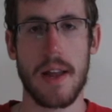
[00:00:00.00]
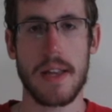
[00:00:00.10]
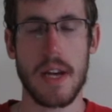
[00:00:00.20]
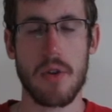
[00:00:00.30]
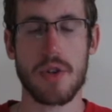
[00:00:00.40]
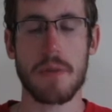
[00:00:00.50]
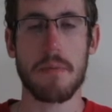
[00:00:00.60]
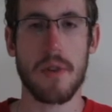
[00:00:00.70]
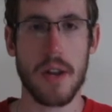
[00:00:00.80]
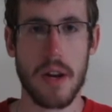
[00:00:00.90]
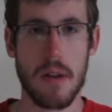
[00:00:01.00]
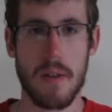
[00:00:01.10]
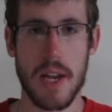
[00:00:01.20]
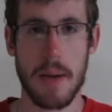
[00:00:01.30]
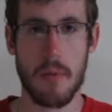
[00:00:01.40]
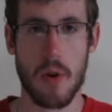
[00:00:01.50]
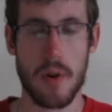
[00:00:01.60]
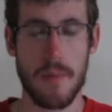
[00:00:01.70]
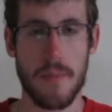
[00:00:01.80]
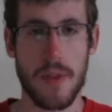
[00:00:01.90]
intelligent predictive
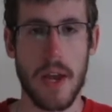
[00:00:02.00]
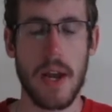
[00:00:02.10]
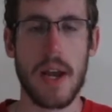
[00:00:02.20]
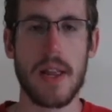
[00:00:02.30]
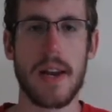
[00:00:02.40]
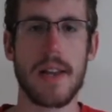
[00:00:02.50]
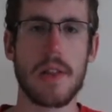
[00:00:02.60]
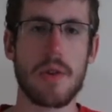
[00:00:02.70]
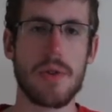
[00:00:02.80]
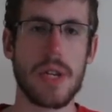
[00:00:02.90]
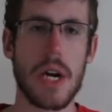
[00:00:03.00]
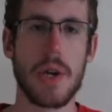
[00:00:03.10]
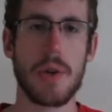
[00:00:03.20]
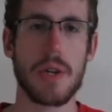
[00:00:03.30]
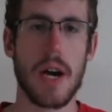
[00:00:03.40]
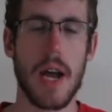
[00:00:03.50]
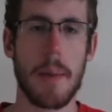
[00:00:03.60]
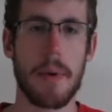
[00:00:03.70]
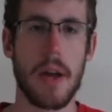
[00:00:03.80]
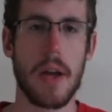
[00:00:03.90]
keyboard, and that it learns how you
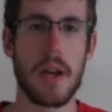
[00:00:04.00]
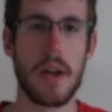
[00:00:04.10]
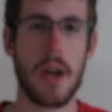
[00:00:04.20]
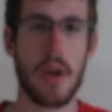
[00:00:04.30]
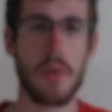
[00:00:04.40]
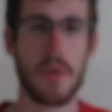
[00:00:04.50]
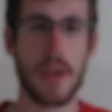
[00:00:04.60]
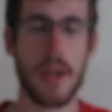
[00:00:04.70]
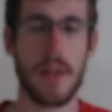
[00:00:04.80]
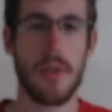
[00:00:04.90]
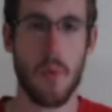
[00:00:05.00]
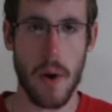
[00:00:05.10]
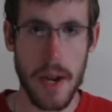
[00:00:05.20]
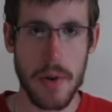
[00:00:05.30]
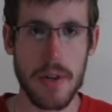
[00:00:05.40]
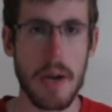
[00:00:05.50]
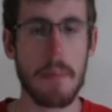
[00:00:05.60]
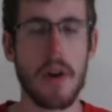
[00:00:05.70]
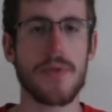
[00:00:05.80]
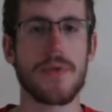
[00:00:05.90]
type, not only in the way you type,
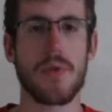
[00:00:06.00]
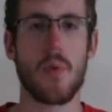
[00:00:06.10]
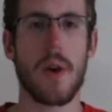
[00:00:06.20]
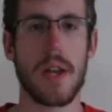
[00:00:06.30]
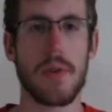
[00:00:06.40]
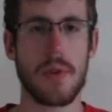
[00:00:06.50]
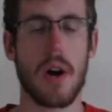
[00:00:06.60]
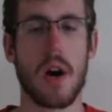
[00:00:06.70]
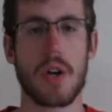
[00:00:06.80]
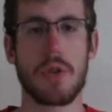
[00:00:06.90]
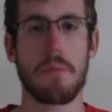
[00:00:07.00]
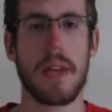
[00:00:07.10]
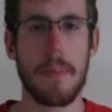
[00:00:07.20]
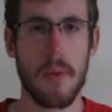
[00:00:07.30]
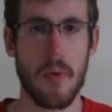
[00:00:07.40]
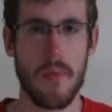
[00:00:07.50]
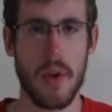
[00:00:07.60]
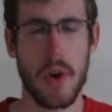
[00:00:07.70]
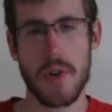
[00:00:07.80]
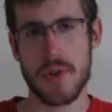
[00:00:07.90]
but also the way you talk to people.
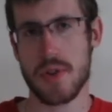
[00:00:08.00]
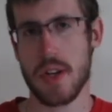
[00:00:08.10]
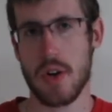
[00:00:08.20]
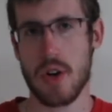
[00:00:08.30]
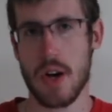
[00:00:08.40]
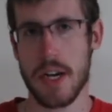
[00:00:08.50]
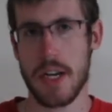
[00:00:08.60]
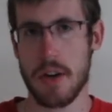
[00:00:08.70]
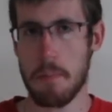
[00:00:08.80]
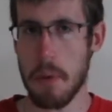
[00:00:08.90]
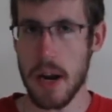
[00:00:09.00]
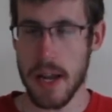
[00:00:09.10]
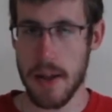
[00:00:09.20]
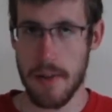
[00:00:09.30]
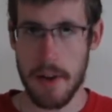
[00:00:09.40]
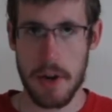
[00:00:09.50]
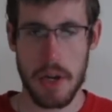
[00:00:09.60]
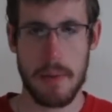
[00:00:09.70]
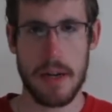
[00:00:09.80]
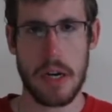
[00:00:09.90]
So say you're talking to your buddy,
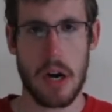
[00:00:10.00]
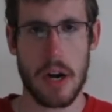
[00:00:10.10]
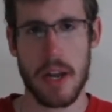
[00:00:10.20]
you might talk